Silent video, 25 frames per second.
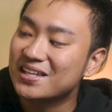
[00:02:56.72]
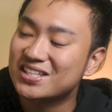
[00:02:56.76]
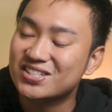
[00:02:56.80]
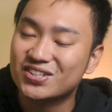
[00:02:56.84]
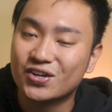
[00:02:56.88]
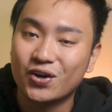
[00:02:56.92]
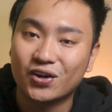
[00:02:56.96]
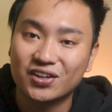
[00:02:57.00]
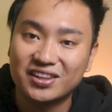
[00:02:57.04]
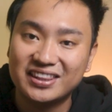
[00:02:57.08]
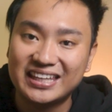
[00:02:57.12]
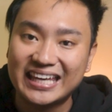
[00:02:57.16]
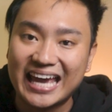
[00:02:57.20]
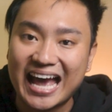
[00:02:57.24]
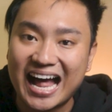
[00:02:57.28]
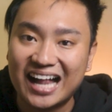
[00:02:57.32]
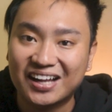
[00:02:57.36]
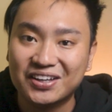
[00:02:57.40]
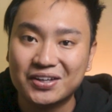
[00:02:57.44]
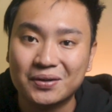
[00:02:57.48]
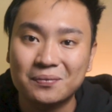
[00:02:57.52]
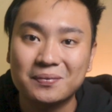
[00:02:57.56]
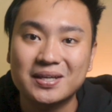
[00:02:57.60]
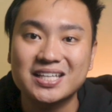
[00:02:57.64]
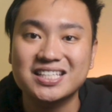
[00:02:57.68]
It's called The
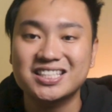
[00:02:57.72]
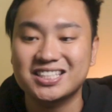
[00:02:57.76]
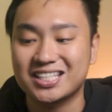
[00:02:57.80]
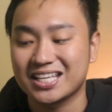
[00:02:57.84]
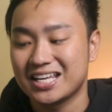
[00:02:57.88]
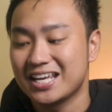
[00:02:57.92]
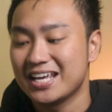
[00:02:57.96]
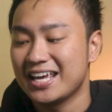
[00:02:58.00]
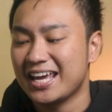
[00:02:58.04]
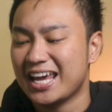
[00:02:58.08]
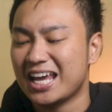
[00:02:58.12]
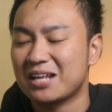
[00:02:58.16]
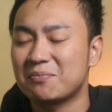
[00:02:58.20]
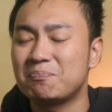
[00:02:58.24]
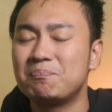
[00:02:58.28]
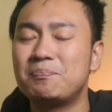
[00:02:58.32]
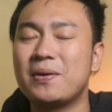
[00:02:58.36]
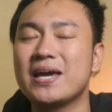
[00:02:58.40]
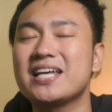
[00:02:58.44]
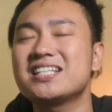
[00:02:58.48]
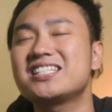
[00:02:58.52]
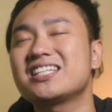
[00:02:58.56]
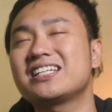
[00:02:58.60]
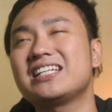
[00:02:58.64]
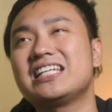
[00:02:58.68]
Alchemist. It
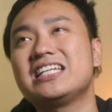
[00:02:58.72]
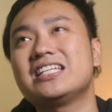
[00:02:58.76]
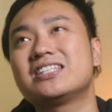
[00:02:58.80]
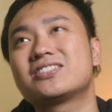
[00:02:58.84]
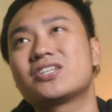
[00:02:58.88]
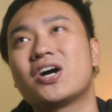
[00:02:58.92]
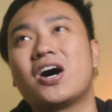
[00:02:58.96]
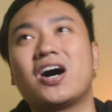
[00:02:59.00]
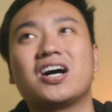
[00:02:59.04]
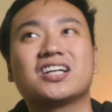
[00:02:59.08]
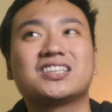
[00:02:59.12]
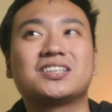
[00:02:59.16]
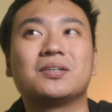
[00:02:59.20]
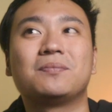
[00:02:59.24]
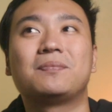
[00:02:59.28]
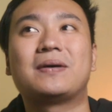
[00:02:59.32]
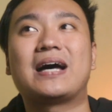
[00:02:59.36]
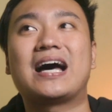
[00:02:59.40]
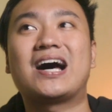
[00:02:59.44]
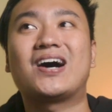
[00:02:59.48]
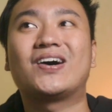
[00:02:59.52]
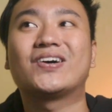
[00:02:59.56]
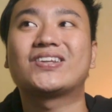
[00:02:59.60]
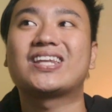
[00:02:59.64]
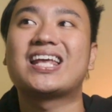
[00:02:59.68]
basically talks
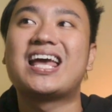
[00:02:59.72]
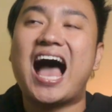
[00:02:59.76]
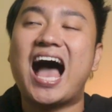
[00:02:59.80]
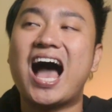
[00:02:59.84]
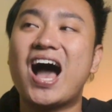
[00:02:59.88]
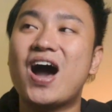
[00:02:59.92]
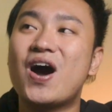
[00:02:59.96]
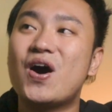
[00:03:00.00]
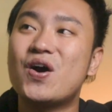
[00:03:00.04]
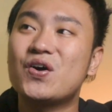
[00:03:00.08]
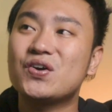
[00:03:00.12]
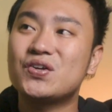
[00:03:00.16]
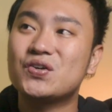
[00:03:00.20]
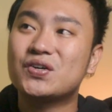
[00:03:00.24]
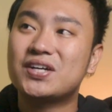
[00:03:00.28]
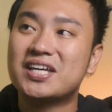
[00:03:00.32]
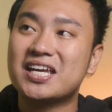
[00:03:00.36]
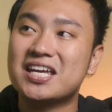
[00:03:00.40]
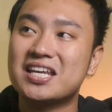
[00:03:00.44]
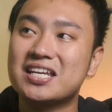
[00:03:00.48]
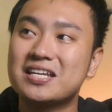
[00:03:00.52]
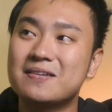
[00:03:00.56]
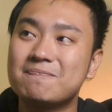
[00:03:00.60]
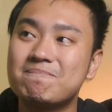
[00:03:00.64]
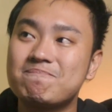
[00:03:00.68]
about how you
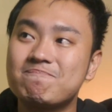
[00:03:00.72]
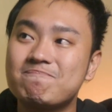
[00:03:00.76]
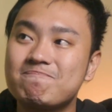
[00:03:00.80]
can